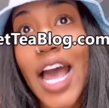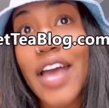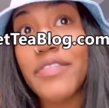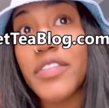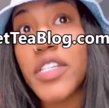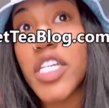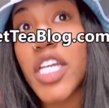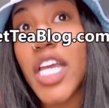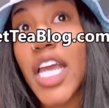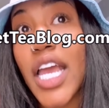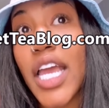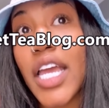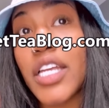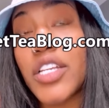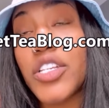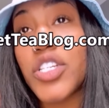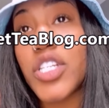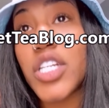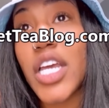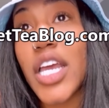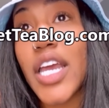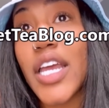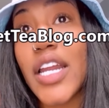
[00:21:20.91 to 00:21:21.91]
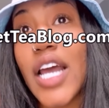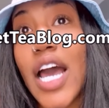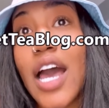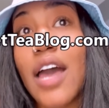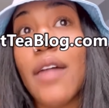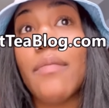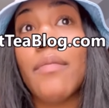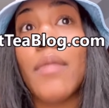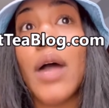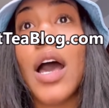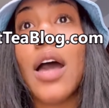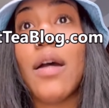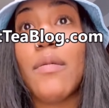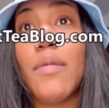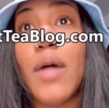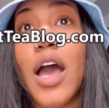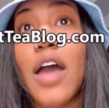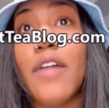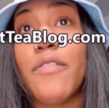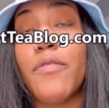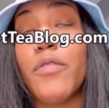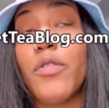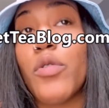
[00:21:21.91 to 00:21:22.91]
I've changed and I'm, i
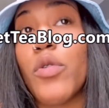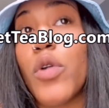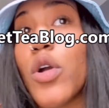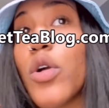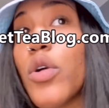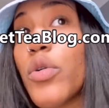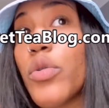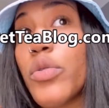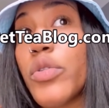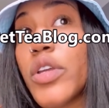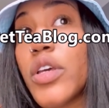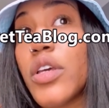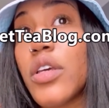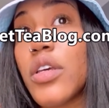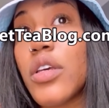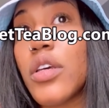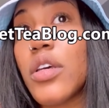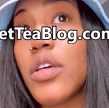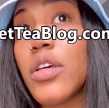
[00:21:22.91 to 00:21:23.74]
have grown.